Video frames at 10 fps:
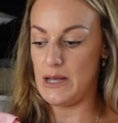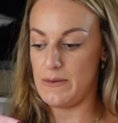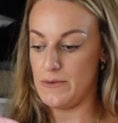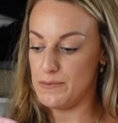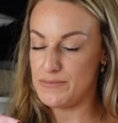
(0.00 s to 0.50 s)
little
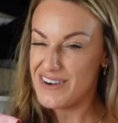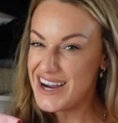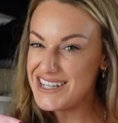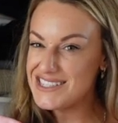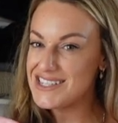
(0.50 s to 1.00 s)
bit more
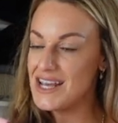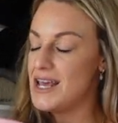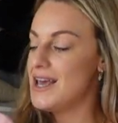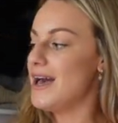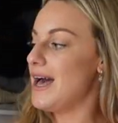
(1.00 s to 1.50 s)
bright
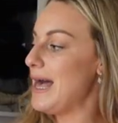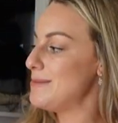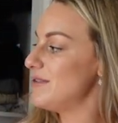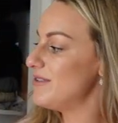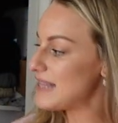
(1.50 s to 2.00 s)
um,
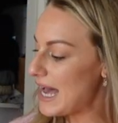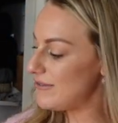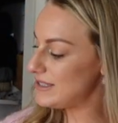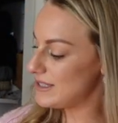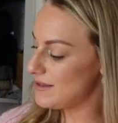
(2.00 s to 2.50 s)
so for that
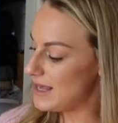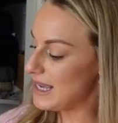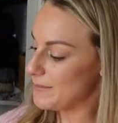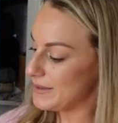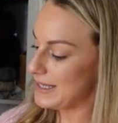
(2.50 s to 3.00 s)
reason I
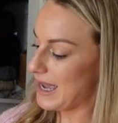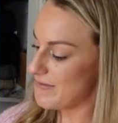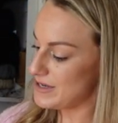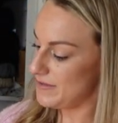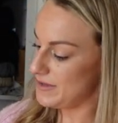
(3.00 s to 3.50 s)
think I'm going to get
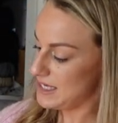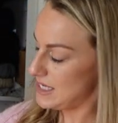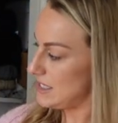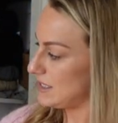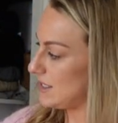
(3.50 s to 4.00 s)
rid of
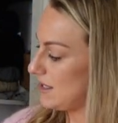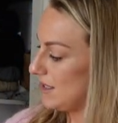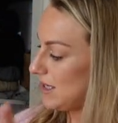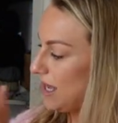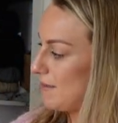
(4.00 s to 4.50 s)
these
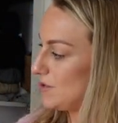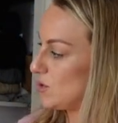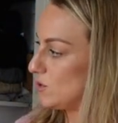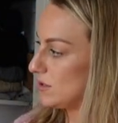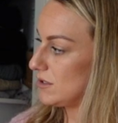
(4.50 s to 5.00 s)
um,
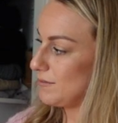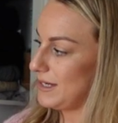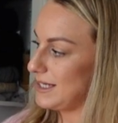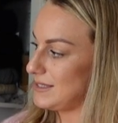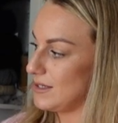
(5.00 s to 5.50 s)
shorts and
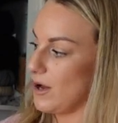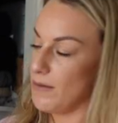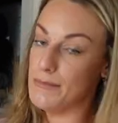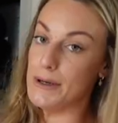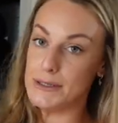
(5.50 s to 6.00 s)
blazer
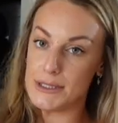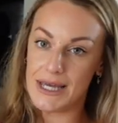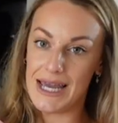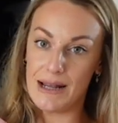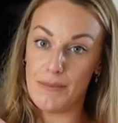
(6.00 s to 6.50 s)
combo. So
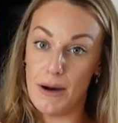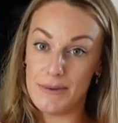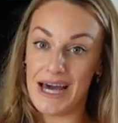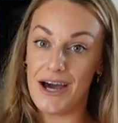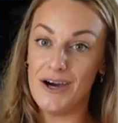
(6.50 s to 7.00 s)
again, I'll
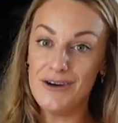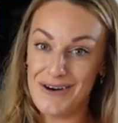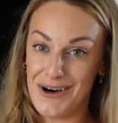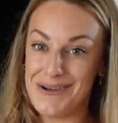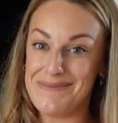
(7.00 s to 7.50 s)
pop that over
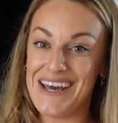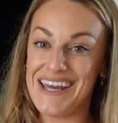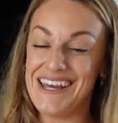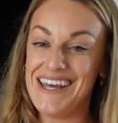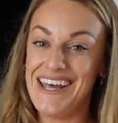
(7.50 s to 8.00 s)
on
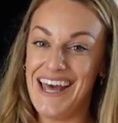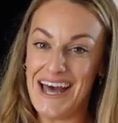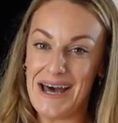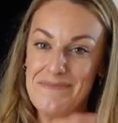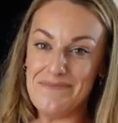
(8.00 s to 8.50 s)
my
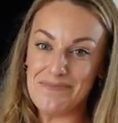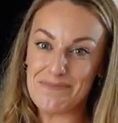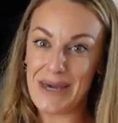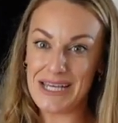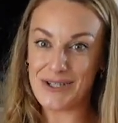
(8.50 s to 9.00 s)
um,
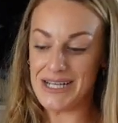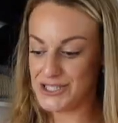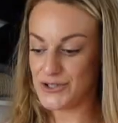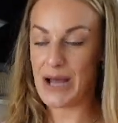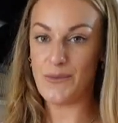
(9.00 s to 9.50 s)
page on
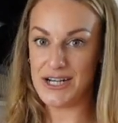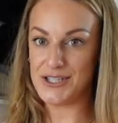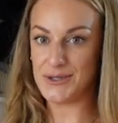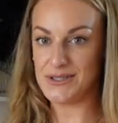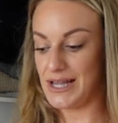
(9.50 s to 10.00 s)
Instagram where I
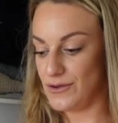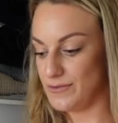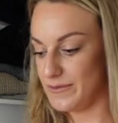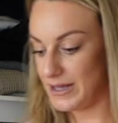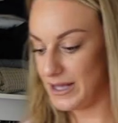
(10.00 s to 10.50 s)
do sell all my